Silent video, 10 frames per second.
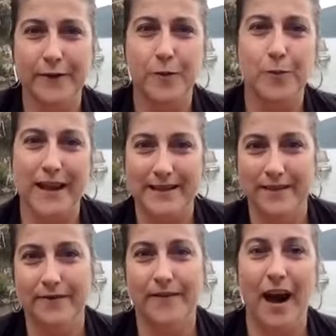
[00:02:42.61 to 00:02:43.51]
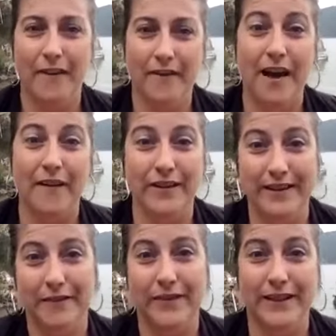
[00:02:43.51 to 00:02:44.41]
ways of having
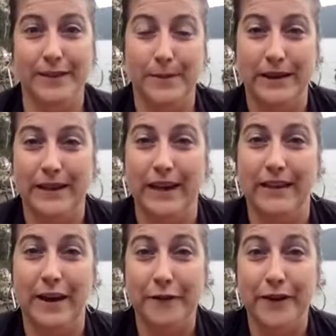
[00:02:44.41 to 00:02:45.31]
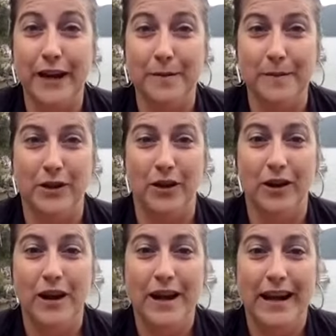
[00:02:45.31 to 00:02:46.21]
that flexibility and that freedom in
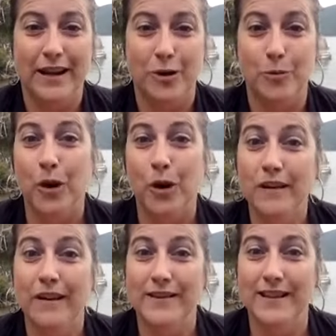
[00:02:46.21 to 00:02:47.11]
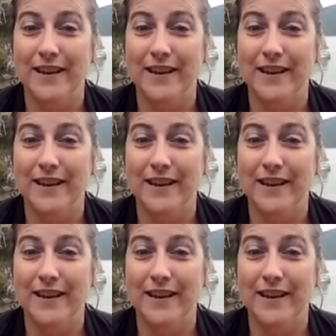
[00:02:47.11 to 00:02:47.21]
your work lifestyle.